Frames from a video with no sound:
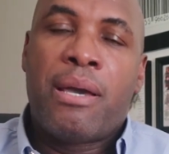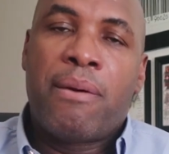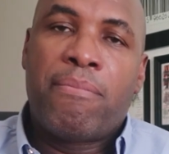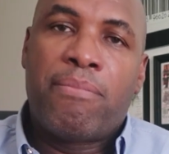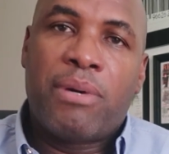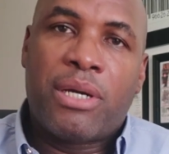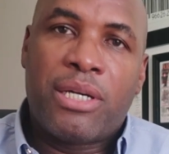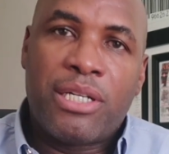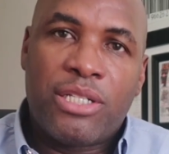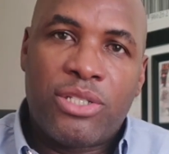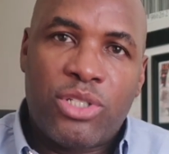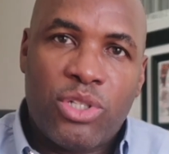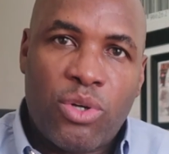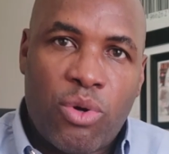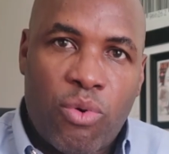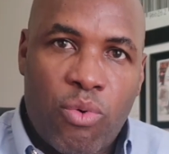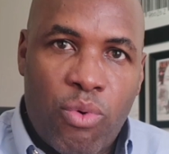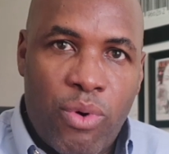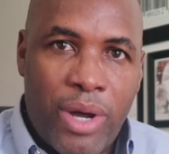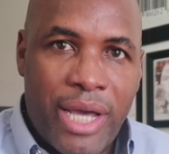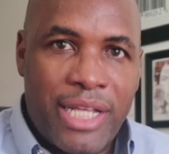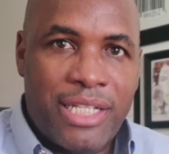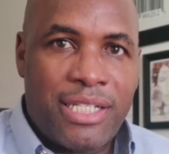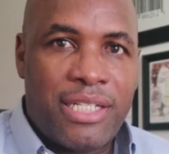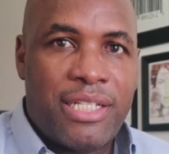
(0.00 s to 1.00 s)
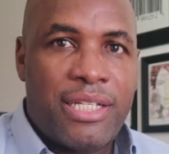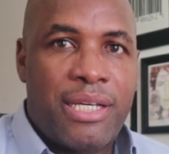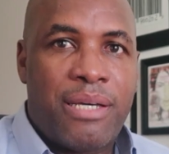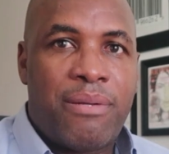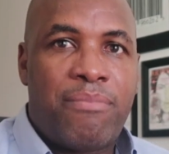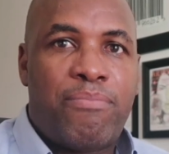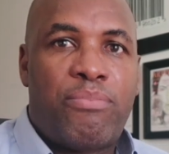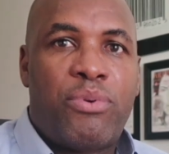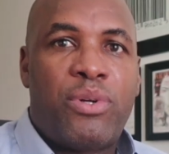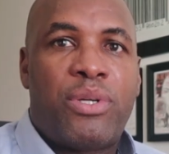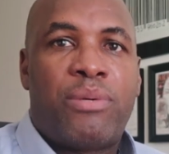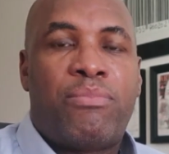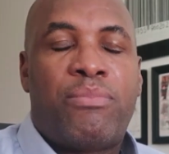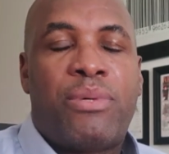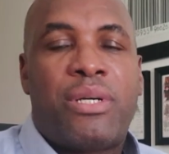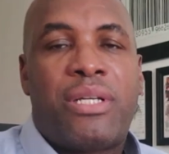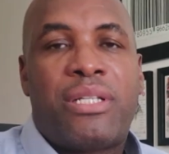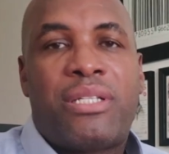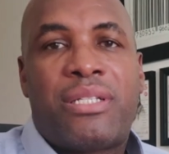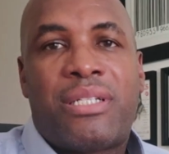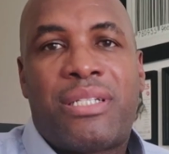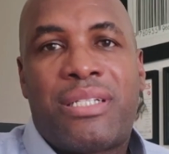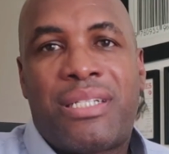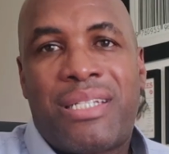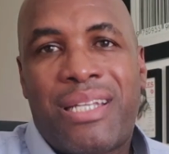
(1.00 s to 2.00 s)
because the question pretty much
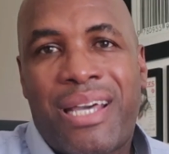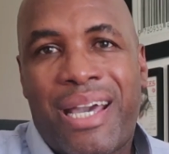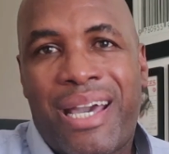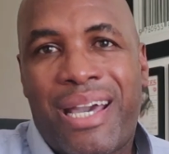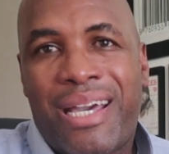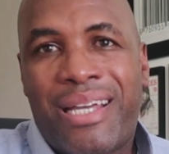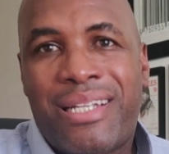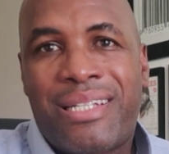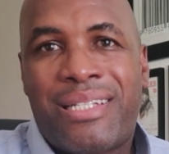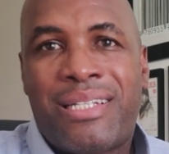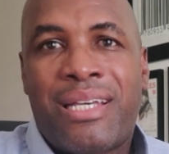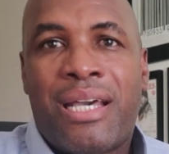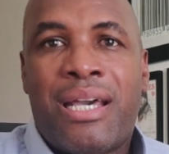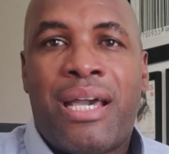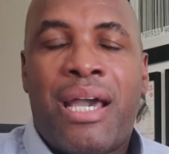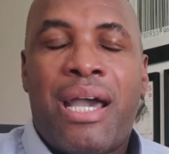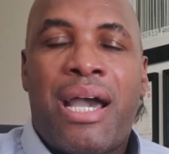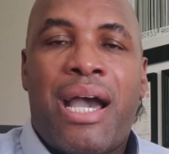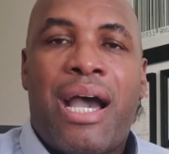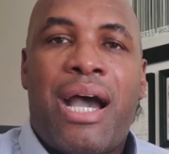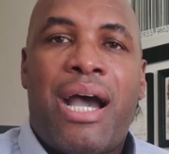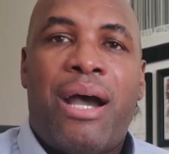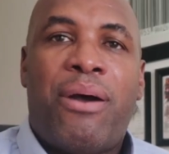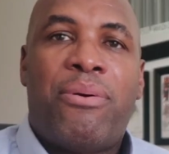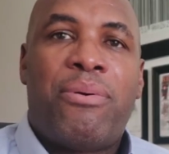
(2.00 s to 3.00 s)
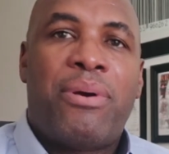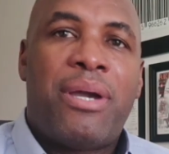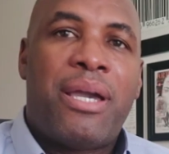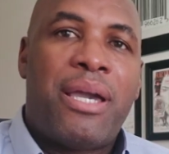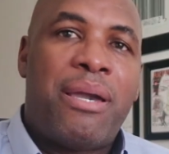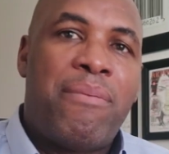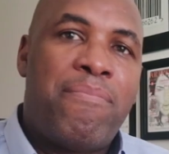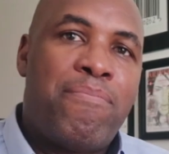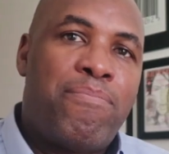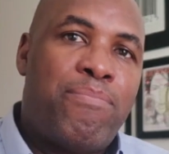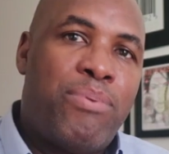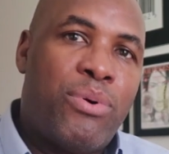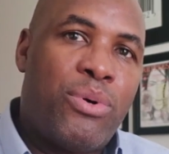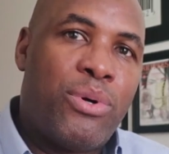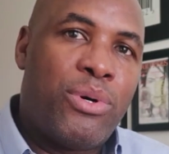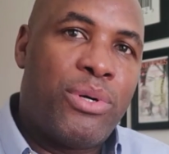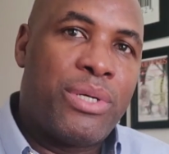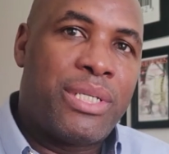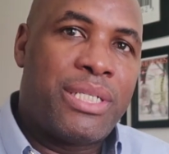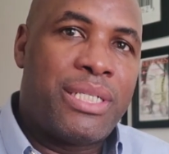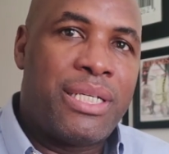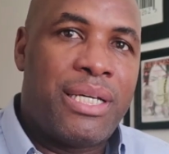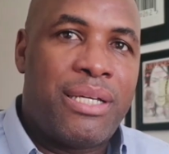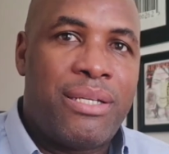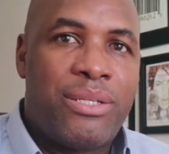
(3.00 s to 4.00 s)
says, how
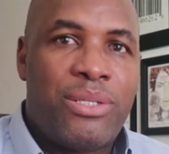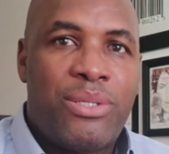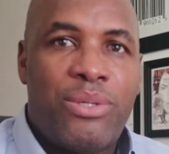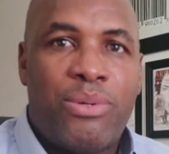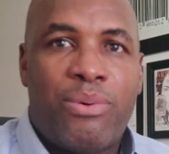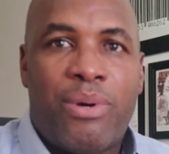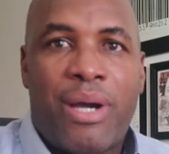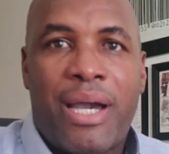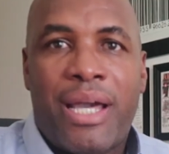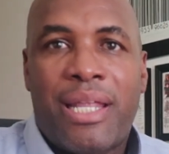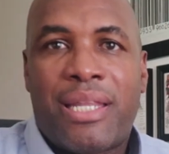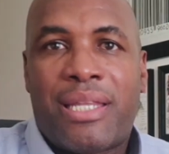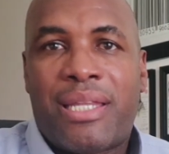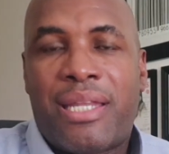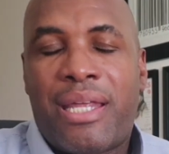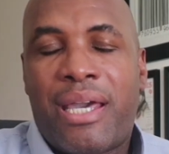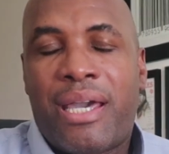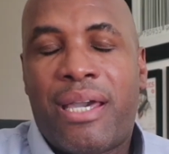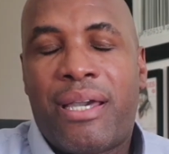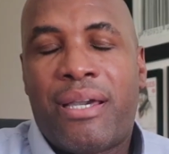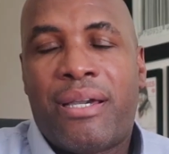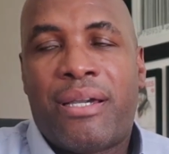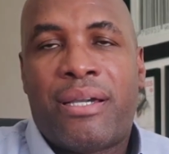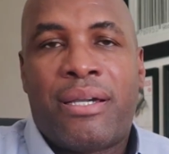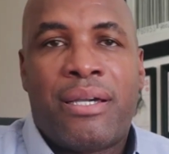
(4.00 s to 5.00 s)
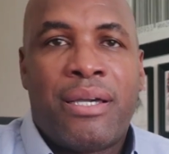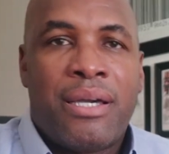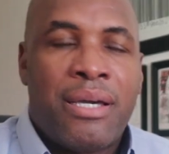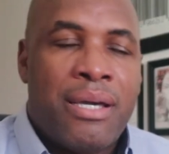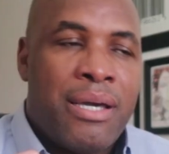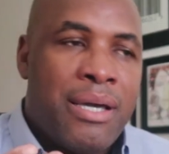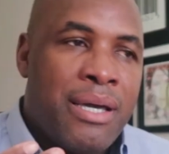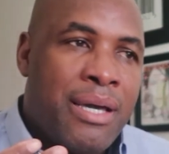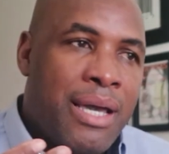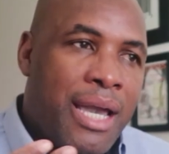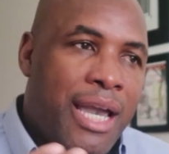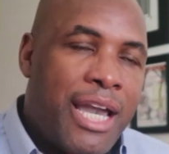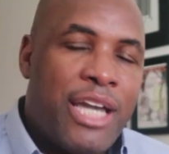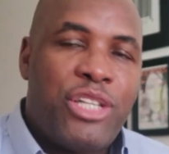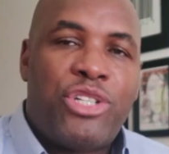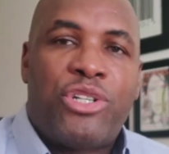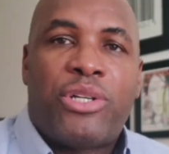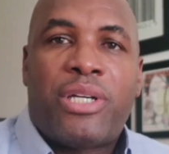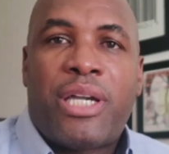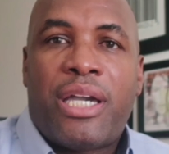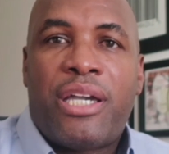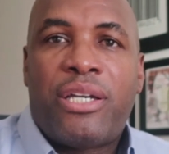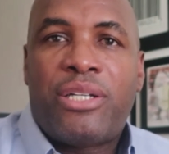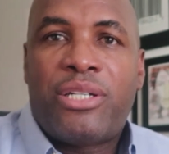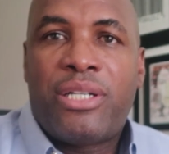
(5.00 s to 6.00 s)
important do I think
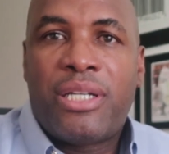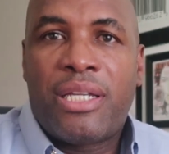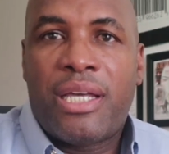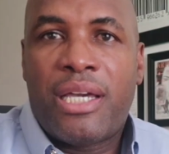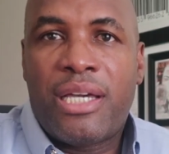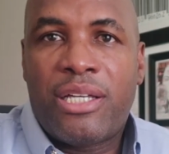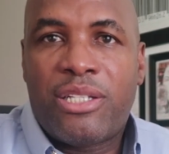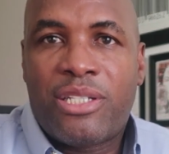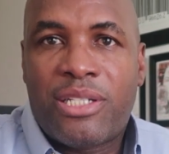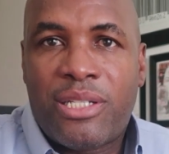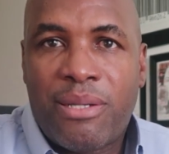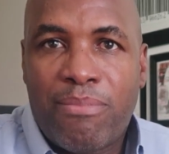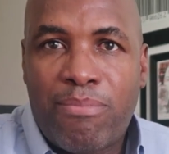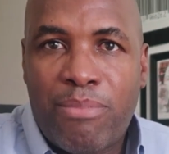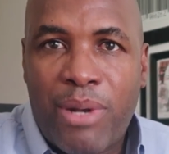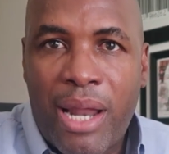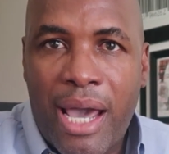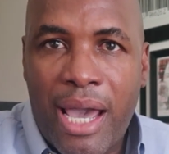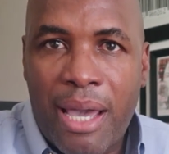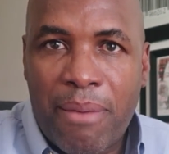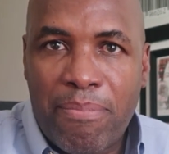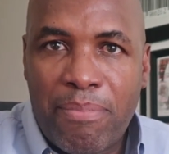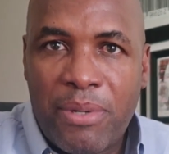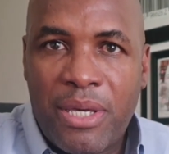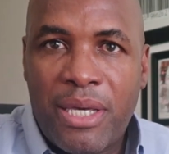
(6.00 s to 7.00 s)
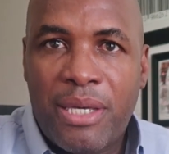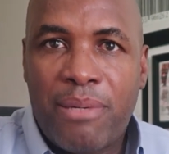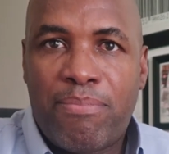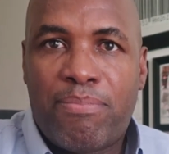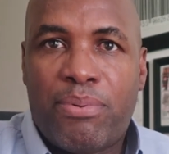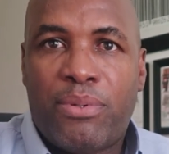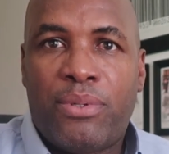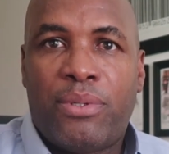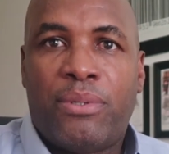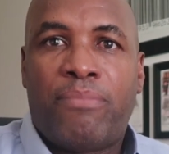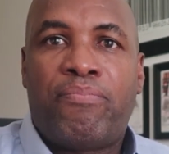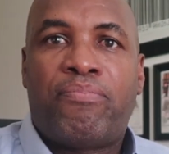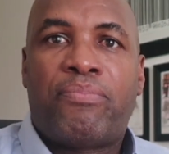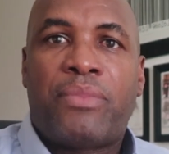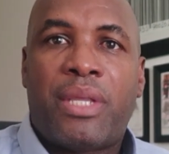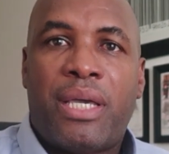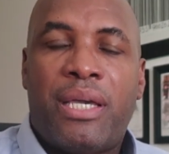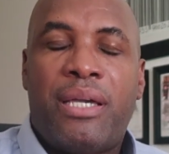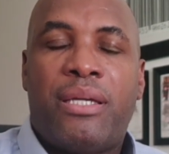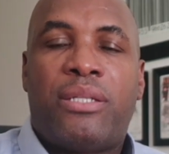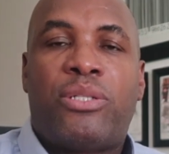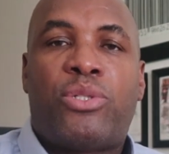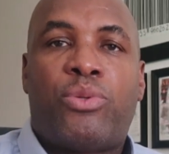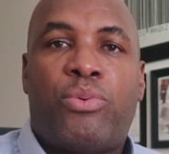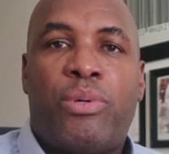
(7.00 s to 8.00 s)
education is to black people
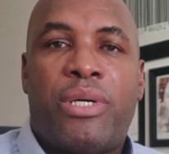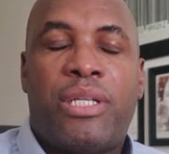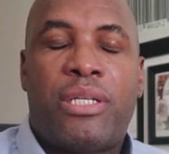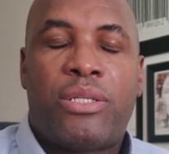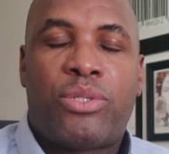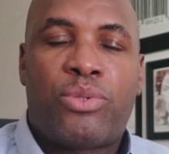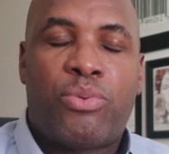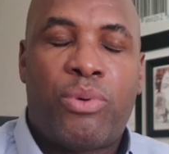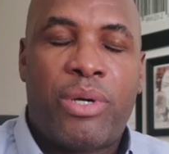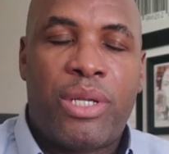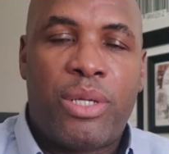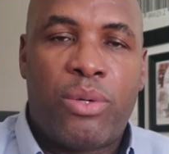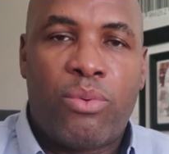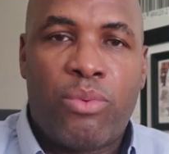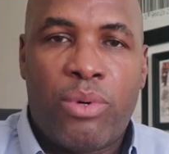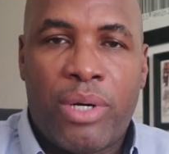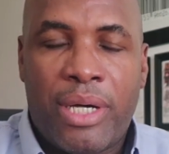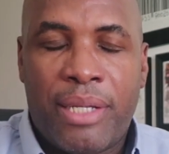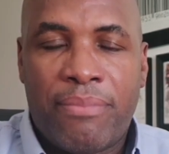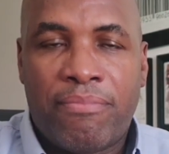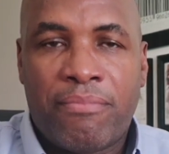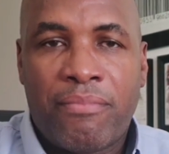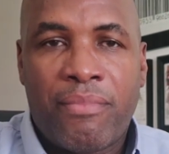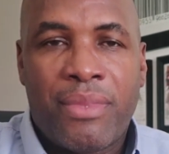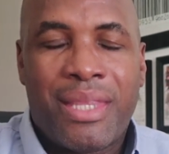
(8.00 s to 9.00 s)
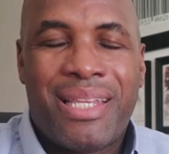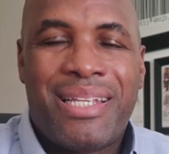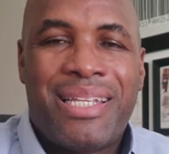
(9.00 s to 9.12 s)
in 2021?